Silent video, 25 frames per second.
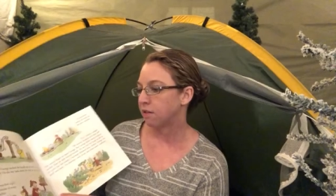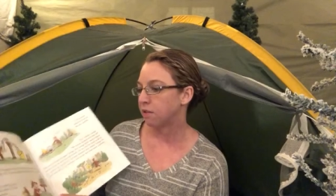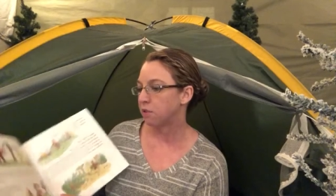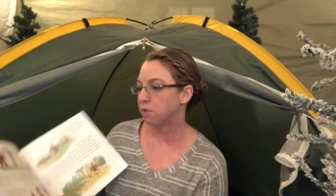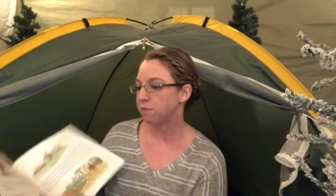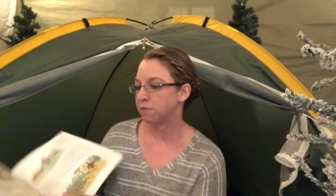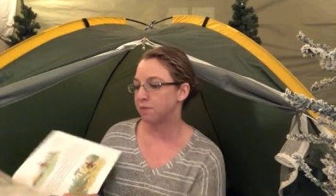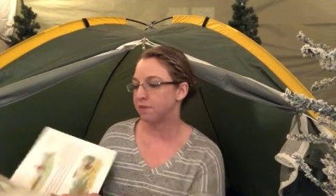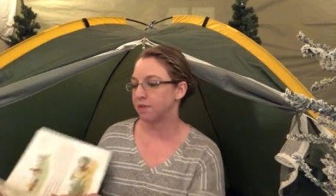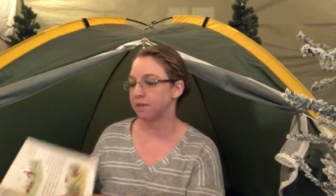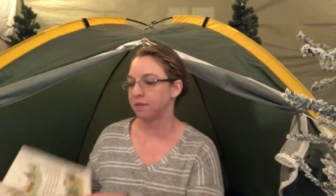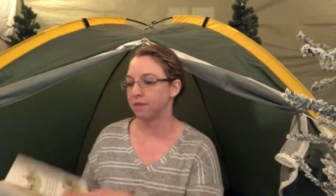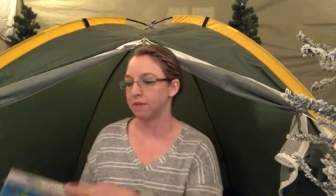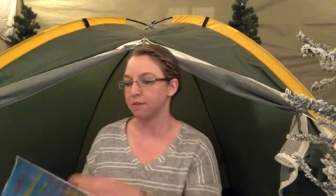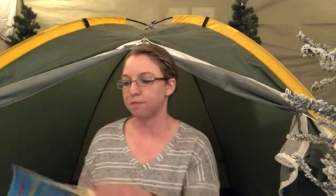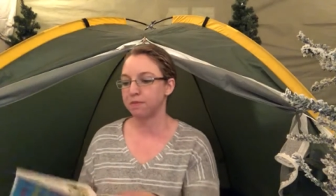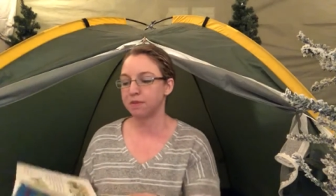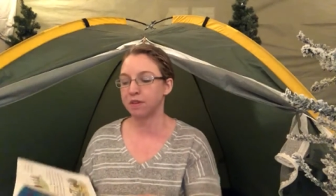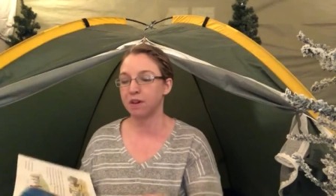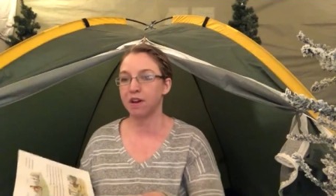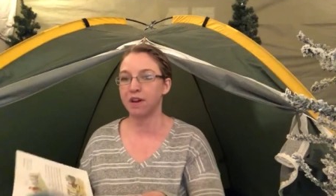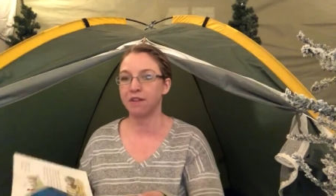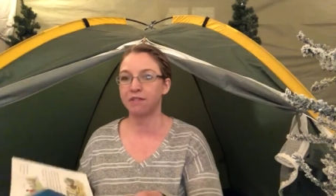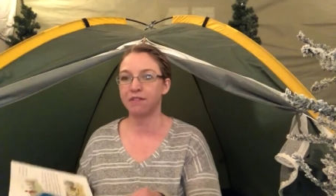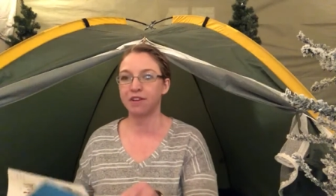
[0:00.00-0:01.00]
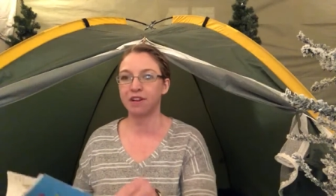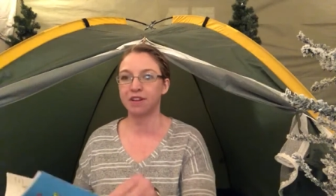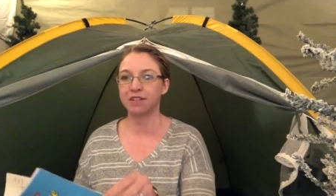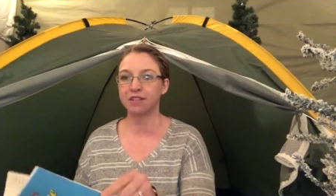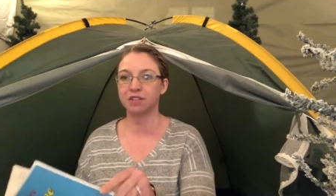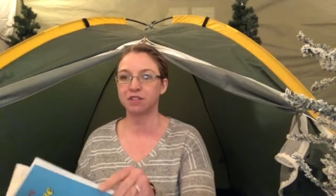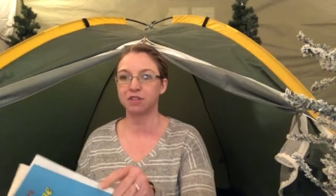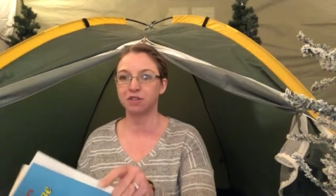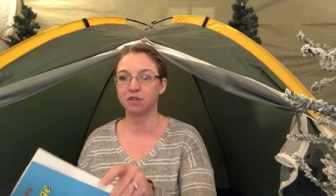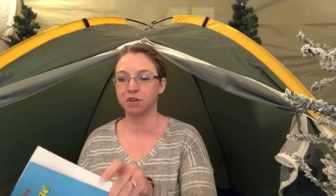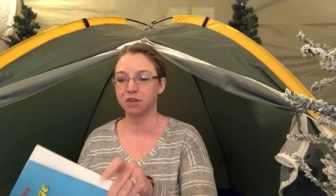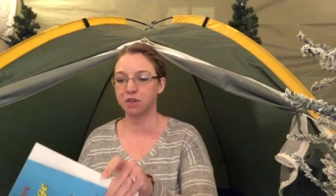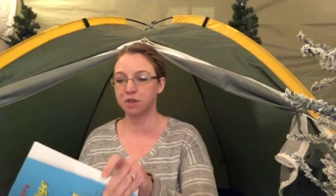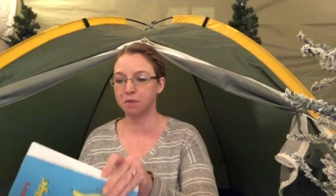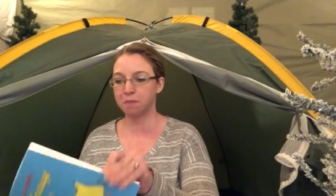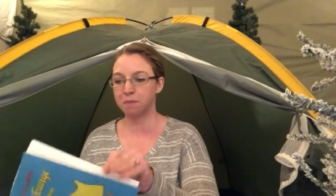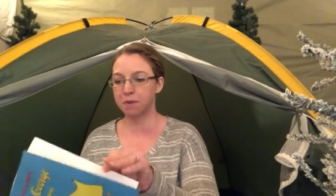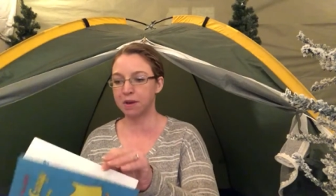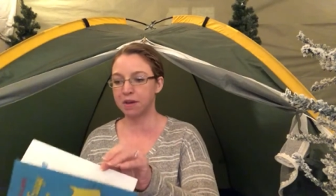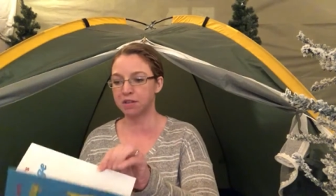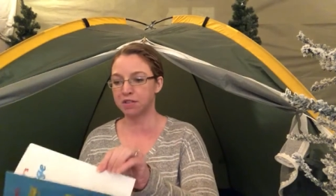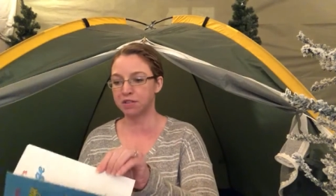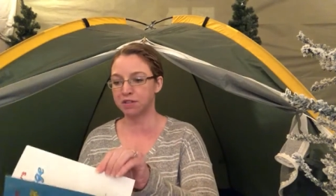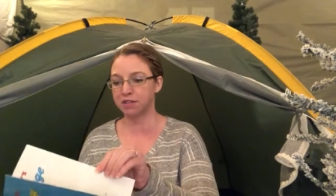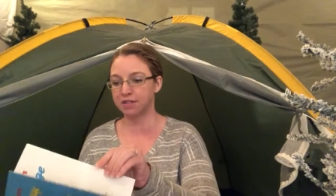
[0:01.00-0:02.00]
Oops, I'm sorry, I forgot to show you the
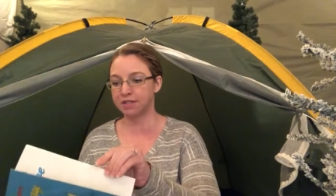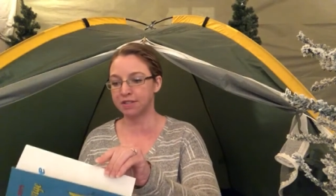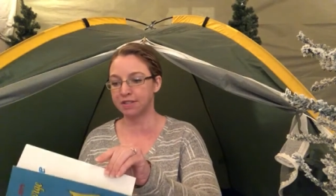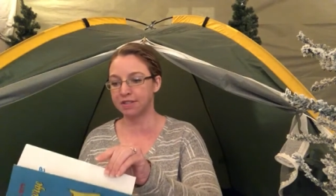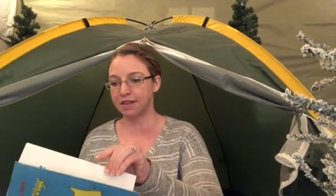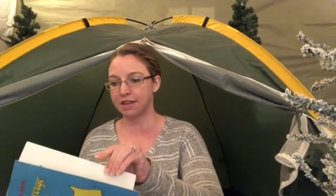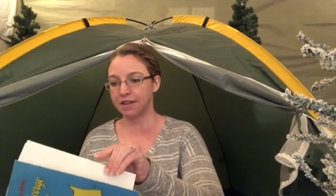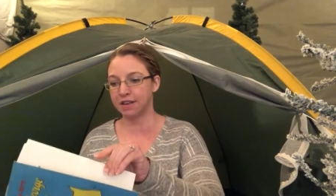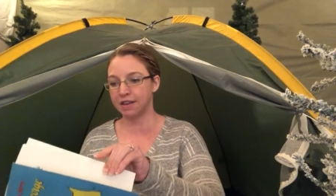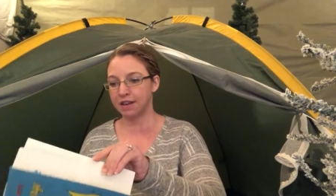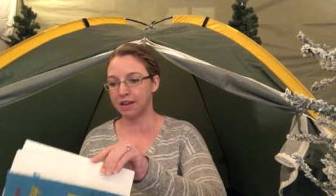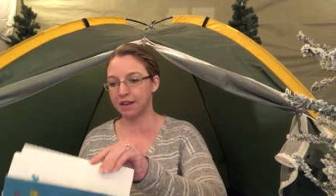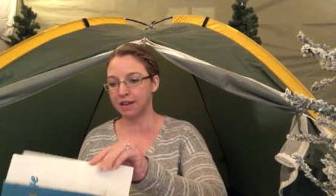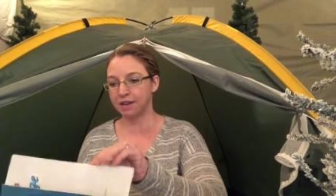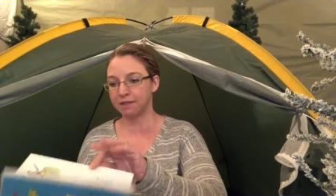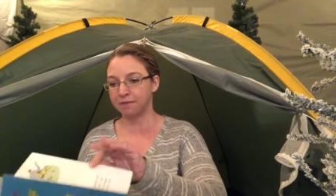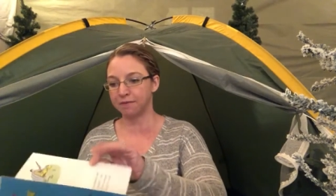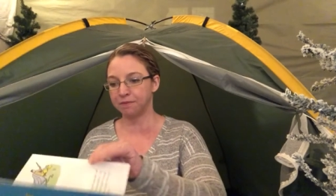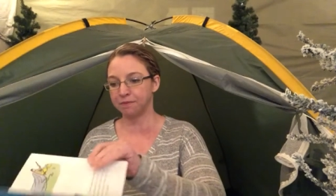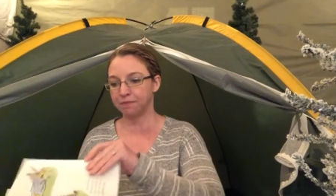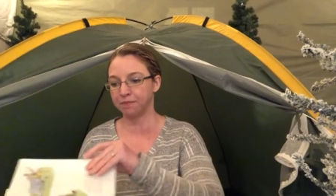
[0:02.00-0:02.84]
pictures, didn't I?